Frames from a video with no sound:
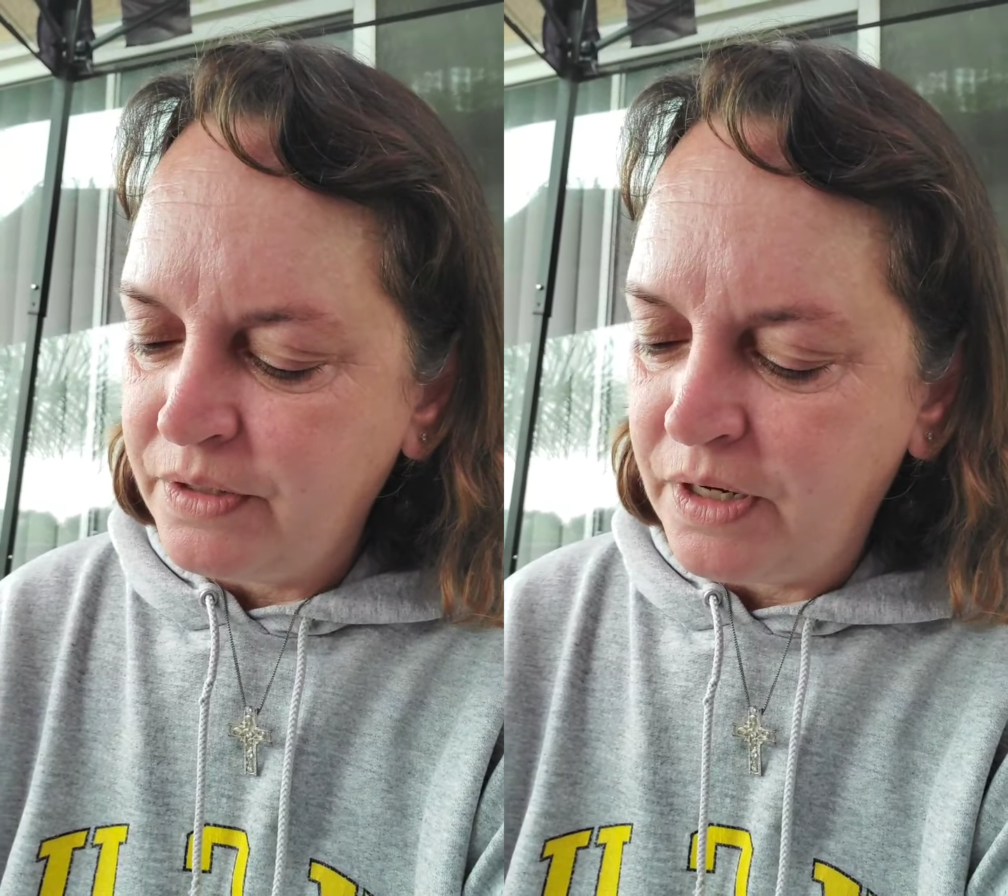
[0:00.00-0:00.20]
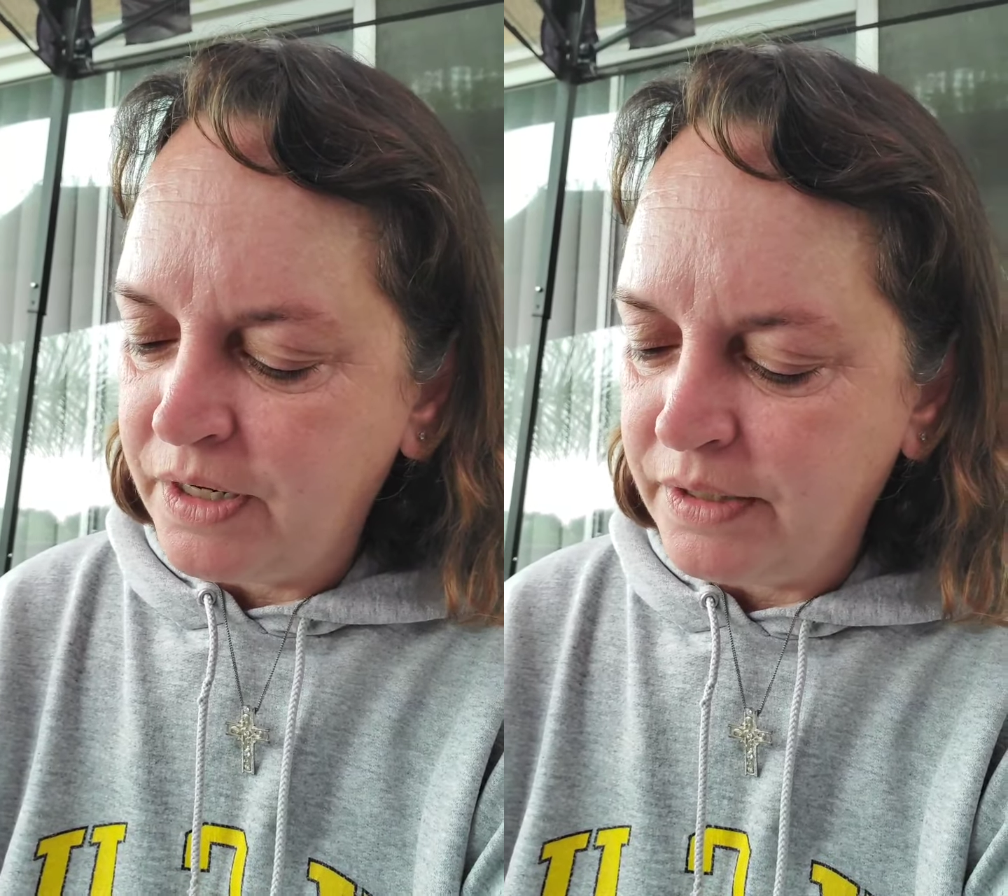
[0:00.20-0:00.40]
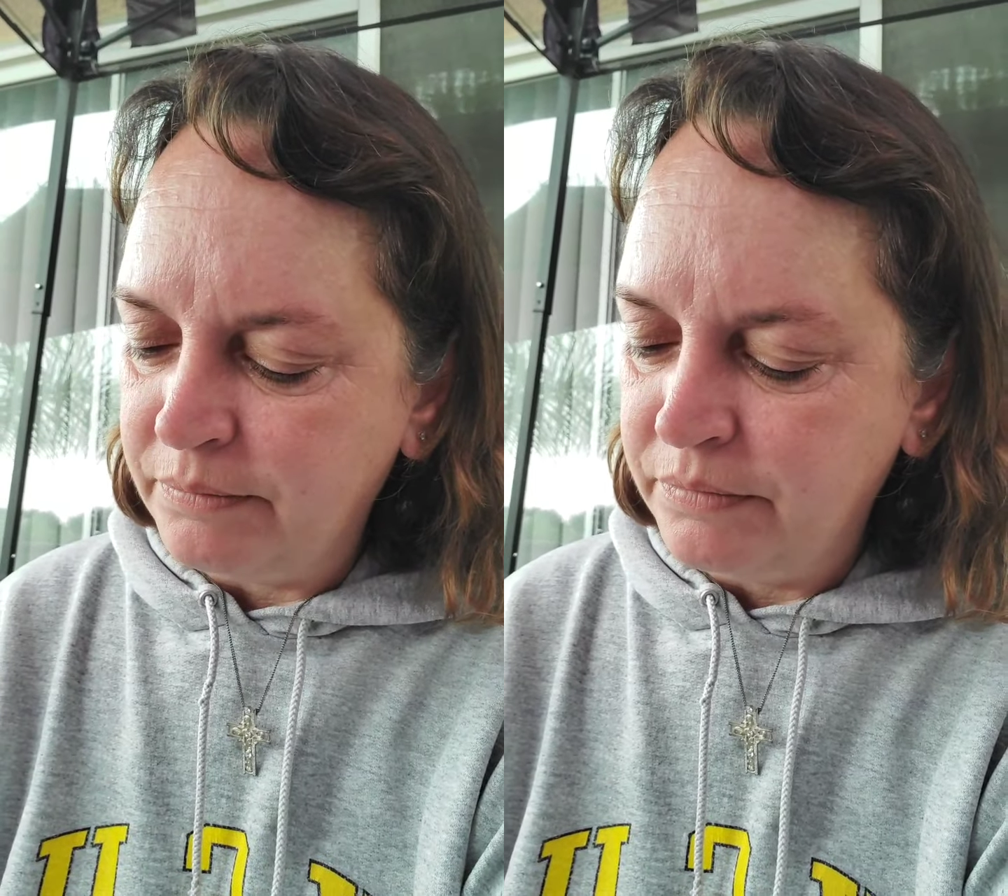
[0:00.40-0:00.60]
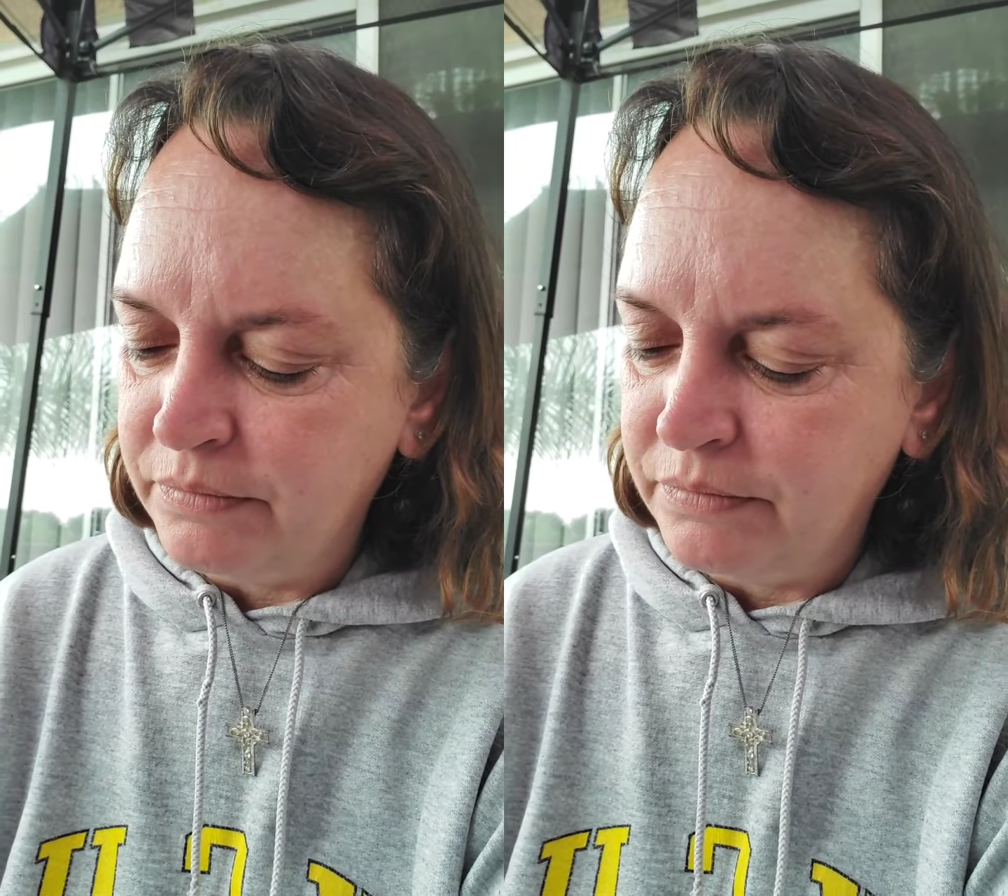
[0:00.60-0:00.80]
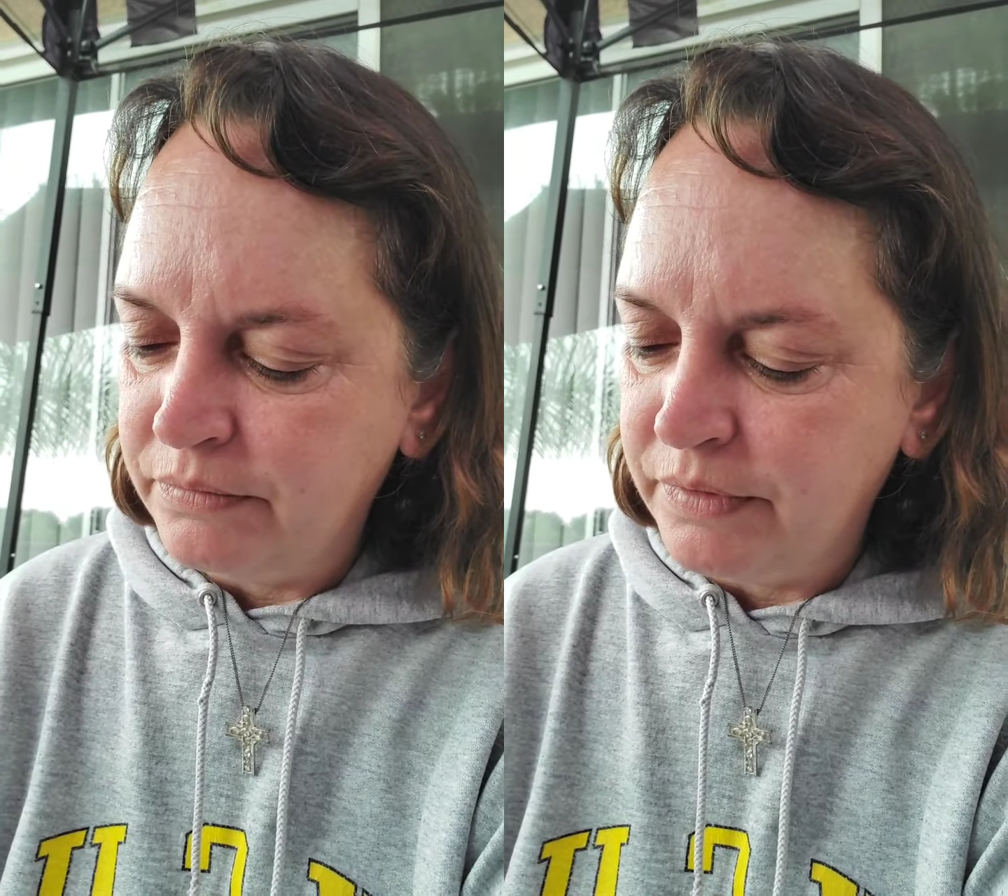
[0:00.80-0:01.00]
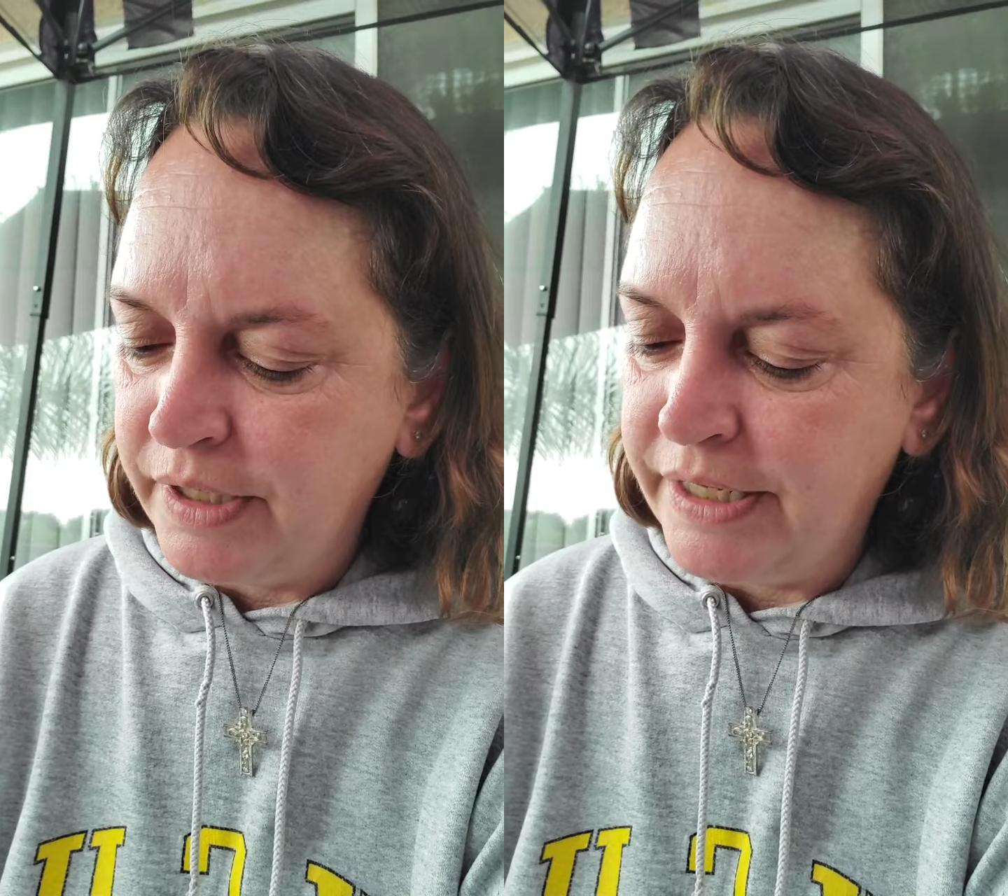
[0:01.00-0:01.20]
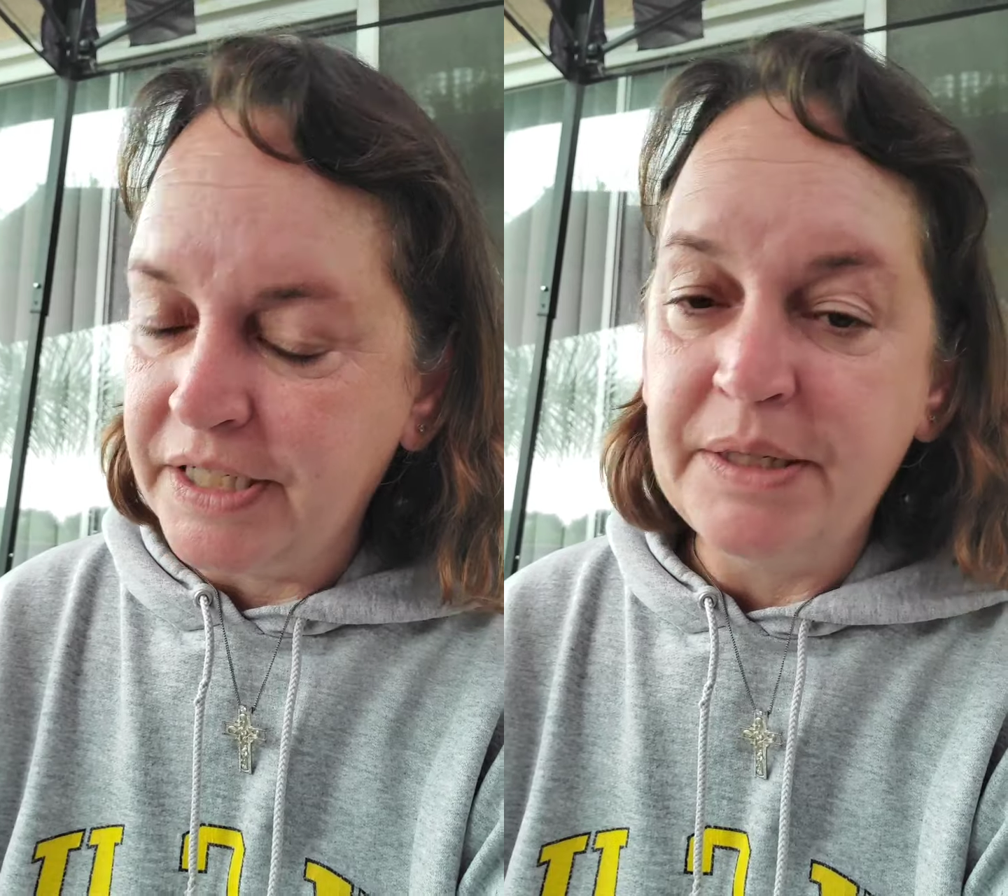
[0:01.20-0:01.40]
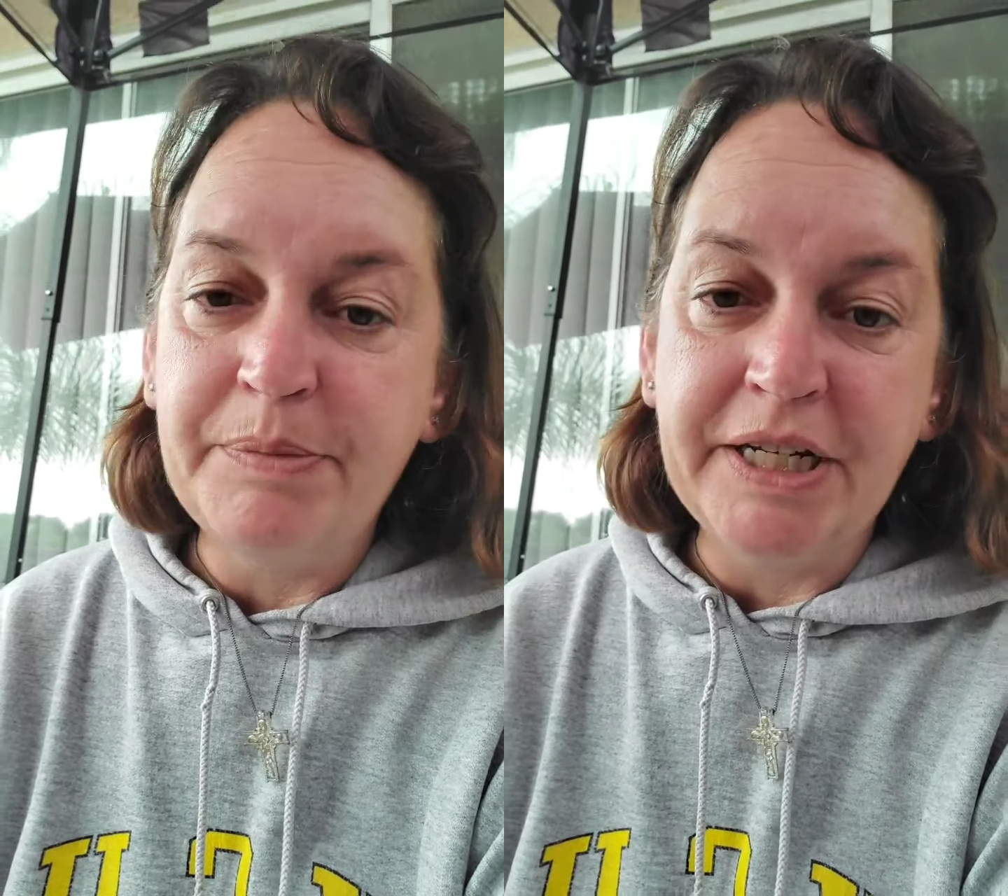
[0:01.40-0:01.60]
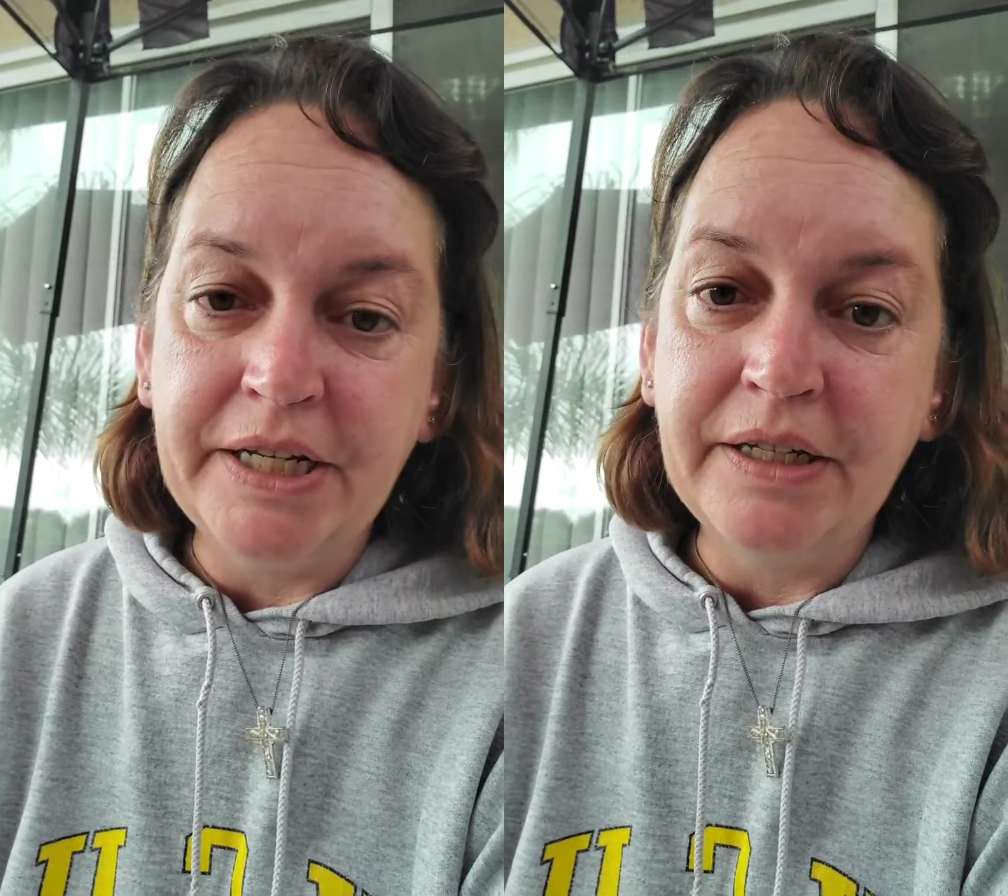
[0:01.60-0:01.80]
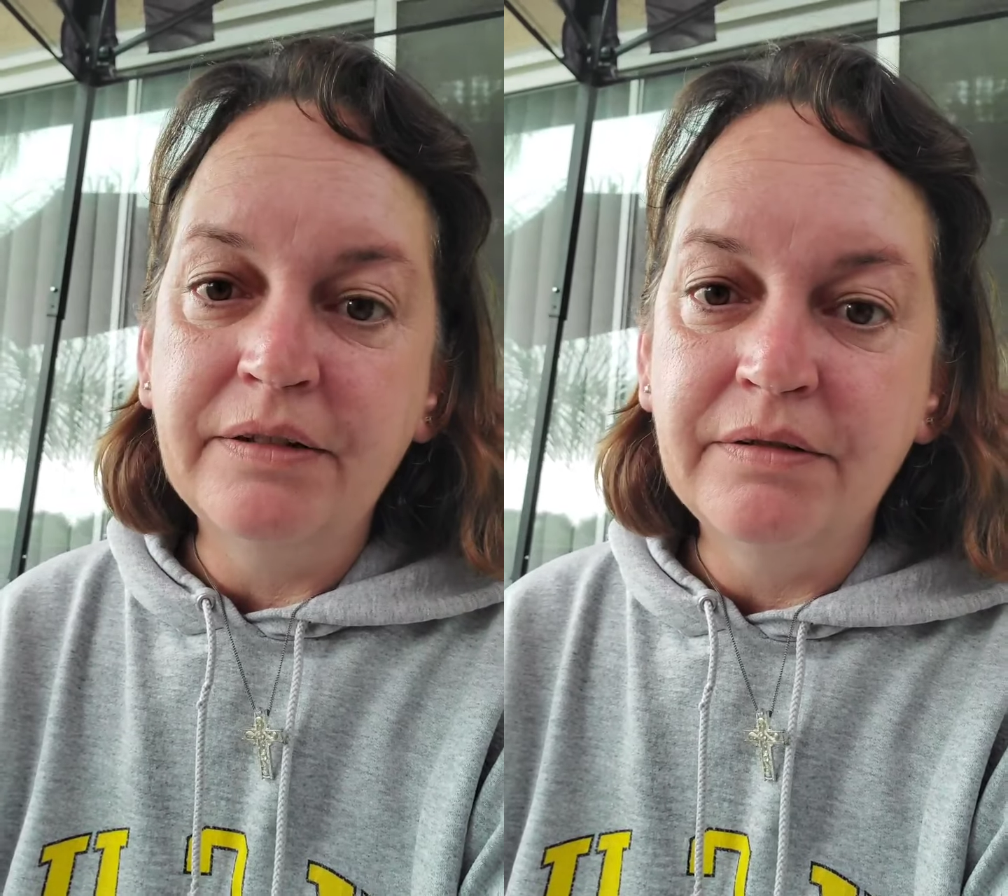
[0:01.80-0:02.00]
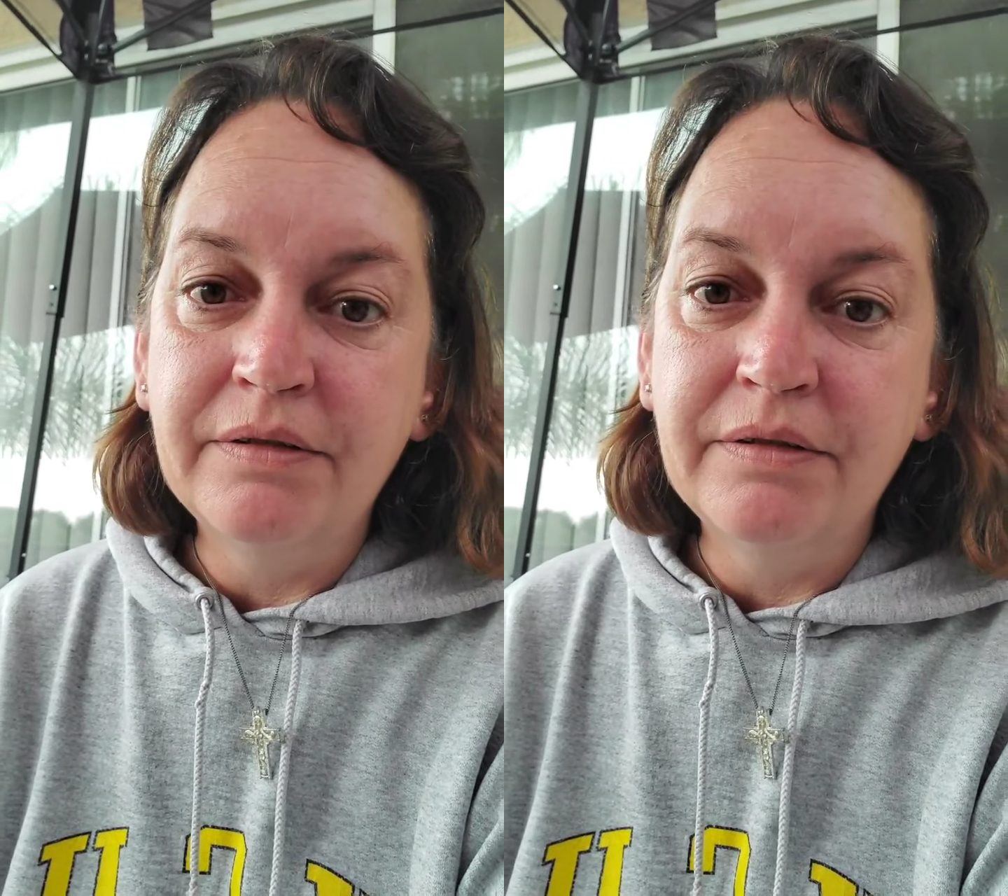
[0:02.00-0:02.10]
and spinning,